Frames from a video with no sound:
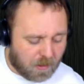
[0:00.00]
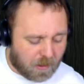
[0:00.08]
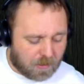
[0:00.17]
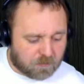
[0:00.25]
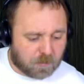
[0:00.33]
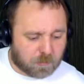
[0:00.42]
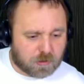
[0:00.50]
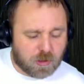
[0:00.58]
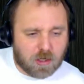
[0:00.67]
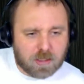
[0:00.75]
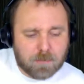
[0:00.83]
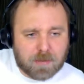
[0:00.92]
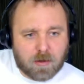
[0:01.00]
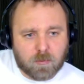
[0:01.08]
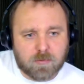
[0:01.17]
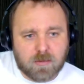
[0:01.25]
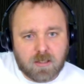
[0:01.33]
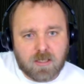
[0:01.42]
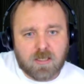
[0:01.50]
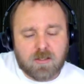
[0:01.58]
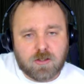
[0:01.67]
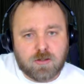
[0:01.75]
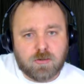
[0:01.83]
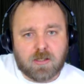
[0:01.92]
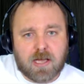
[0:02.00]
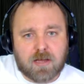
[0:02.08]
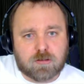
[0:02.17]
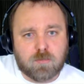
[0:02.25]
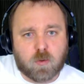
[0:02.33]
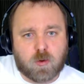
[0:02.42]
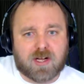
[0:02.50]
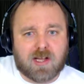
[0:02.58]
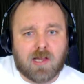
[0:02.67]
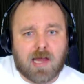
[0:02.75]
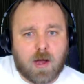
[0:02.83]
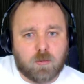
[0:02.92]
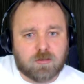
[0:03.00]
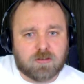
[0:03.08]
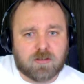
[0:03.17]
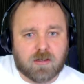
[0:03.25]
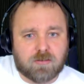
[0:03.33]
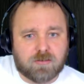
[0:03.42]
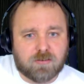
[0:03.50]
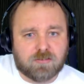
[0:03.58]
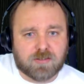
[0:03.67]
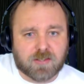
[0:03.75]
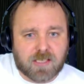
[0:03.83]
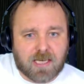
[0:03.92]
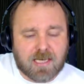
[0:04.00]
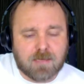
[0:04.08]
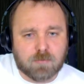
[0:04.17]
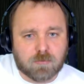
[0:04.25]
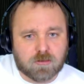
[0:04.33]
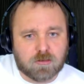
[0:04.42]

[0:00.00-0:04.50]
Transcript: is they were talking about utilizing more cloud stuff for games.